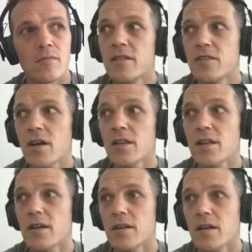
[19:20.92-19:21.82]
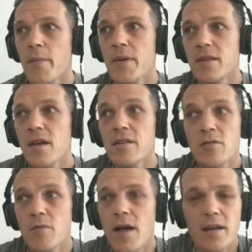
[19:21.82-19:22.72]
entirely i mean yeah
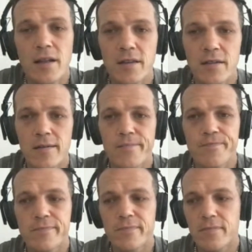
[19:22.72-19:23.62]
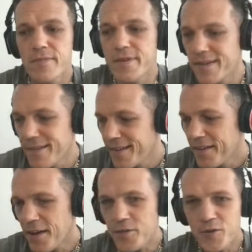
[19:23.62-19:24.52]
you're right like
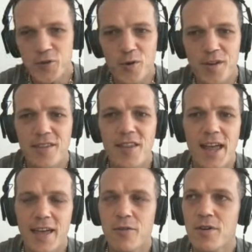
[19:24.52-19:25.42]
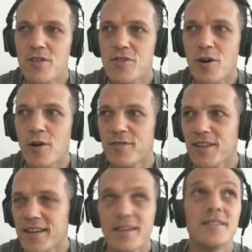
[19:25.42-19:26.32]
if you're talking in the language of
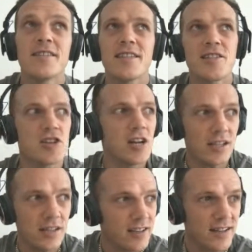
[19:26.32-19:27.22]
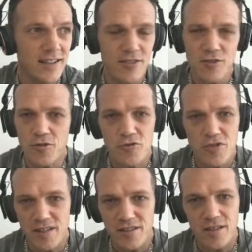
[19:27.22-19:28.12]
like intersectionality and social
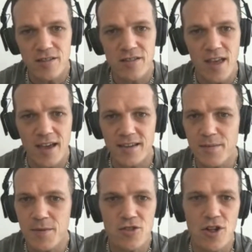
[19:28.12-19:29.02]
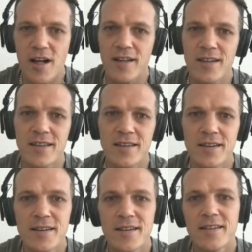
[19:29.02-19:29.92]
justice academic jargon